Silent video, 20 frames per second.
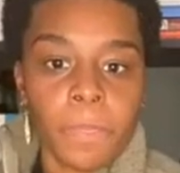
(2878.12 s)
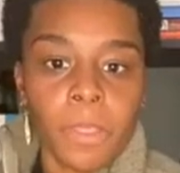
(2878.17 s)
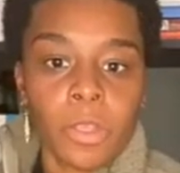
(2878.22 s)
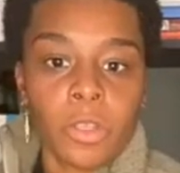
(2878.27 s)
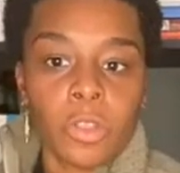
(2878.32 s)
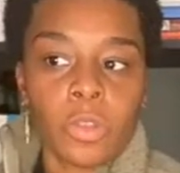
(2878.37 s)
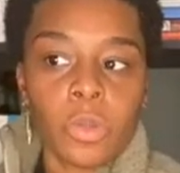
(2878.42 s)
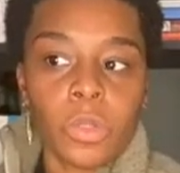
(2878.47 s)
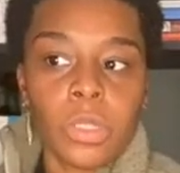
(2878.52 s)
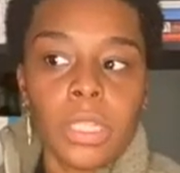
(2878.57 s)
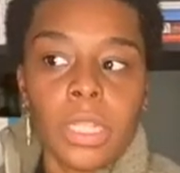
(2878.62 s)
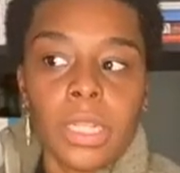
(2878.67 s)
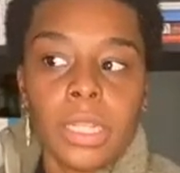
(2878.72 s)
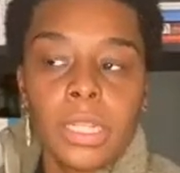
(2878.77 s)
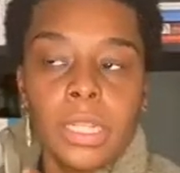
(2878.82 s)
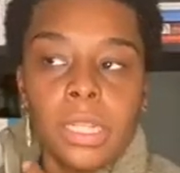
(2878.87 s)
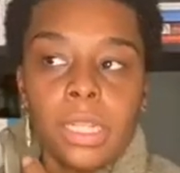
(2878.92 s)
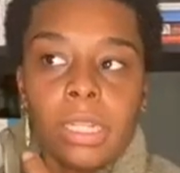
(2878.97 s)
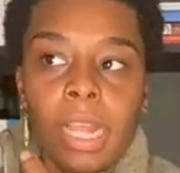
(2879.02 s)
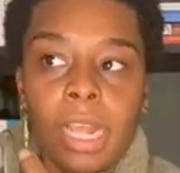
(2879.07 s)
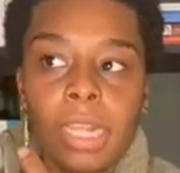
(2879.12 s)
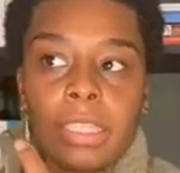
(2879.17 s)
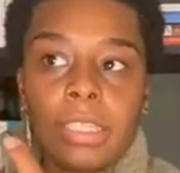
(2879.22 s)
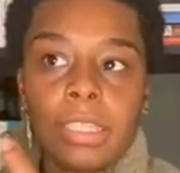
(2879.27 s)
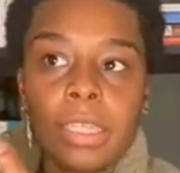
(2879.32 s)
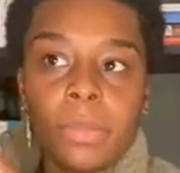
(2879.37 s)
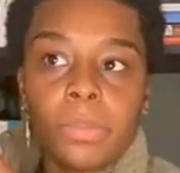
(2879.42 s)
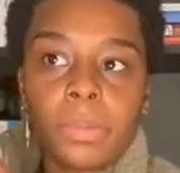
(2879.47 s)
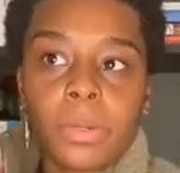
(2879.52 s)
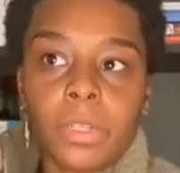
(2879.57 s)
So then that
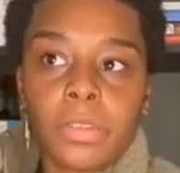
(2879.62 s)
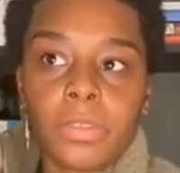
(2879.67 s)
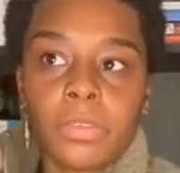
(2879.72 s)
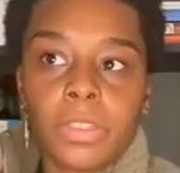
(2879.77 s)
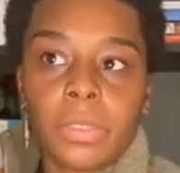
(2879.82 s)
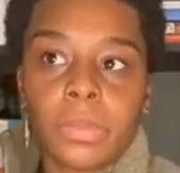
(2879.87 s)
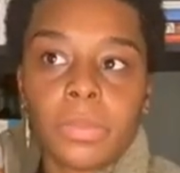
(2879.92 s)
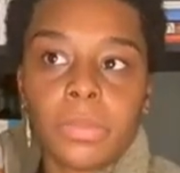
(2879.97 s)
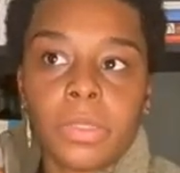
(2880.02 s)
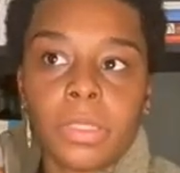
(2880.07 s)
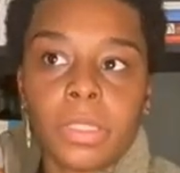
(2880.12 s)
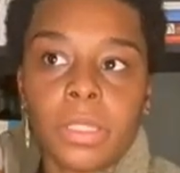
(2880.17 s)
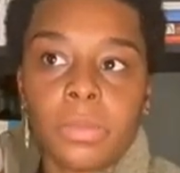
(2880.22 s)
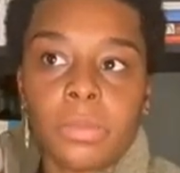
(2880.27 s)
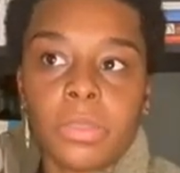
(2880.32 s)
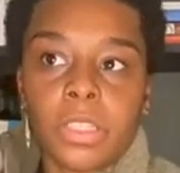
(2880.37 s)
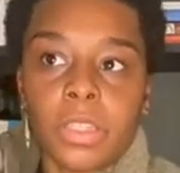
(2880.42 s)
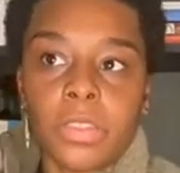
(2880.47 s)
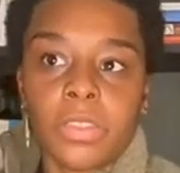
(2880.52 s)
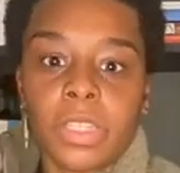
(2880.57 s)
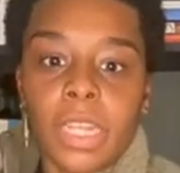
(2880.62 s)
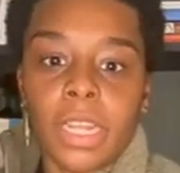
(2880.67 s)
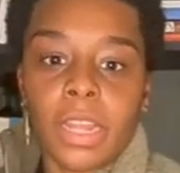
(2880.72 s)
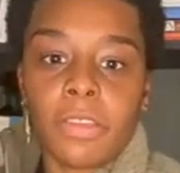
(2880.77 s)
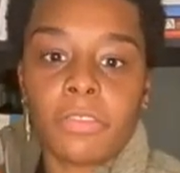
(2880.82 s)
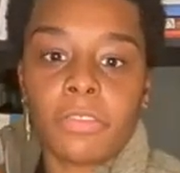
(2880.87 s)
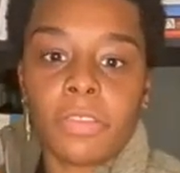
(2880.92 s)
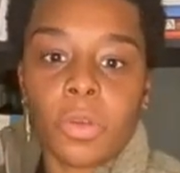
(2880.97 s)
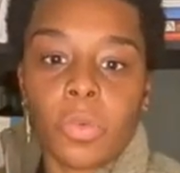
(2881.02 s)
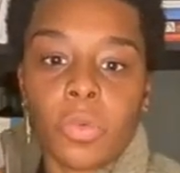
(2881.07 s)
same part of themselves that I
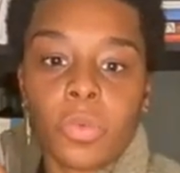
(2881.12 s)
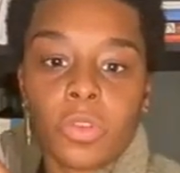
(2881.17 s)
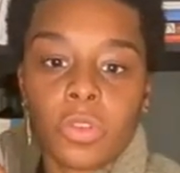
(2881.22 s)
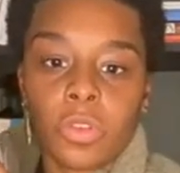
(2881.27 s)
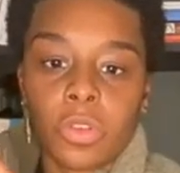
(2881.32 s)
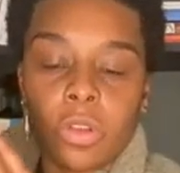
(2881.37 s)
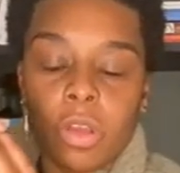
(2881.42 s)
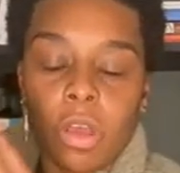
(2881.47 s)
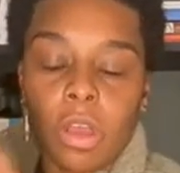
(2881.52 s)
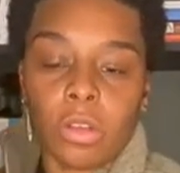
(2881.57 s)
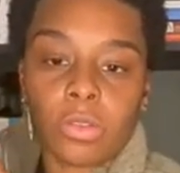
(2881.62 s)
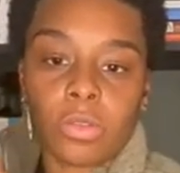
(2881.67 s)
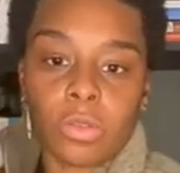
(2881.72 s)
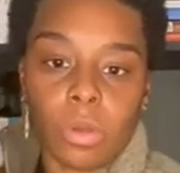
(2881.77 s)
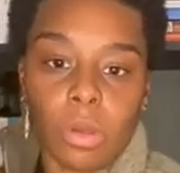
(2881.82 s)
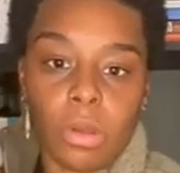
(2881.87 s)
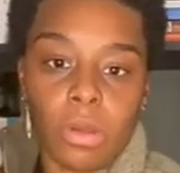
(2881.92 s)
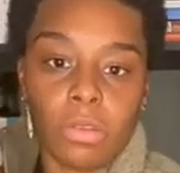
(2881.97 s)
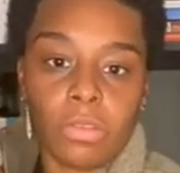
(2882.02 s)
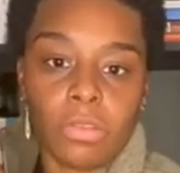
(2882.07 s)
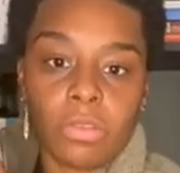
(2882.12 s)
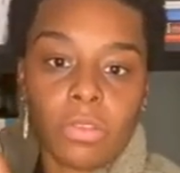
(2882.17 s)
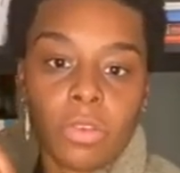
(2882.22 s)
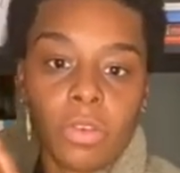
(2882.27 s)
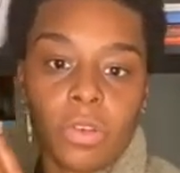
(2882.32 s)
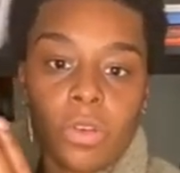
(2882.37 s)
feel was locked off